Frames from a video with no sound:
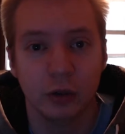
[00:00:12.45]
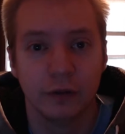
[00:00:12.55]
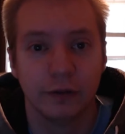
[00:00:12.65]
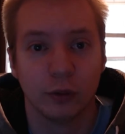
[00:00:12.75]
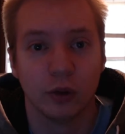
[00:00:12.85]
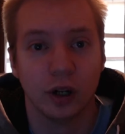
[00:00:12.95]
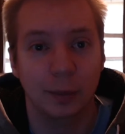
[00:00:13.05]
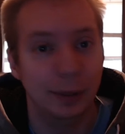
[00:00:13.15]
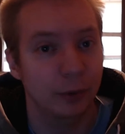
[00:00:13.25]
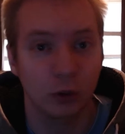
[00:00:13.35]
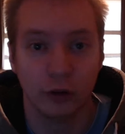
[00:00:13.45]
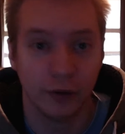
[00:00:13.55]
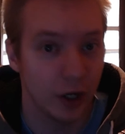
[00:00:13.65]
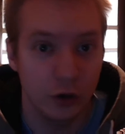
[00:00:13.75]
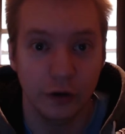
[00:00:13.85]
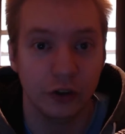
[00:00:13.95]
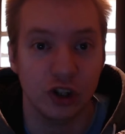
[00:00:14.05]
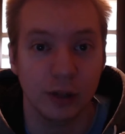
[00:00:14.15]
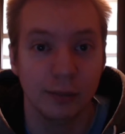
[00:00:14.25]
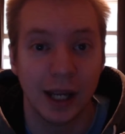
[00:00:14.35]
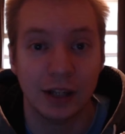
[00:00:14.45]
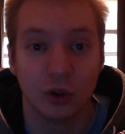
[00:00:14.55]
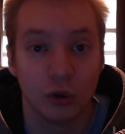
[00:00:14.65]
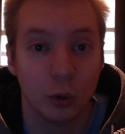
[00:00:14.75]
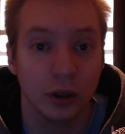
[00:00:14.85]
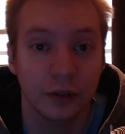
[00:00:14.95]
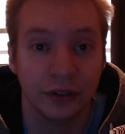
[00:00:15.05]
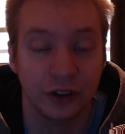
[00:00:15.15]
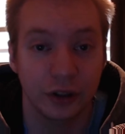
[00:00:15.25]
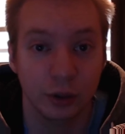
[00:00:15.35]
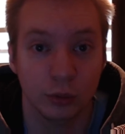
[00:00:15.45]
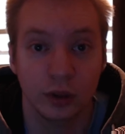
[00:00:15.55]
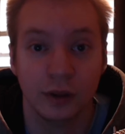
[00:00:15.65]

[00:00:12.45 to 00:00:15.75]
for people who are very new to the gym and don't know what lifts to do.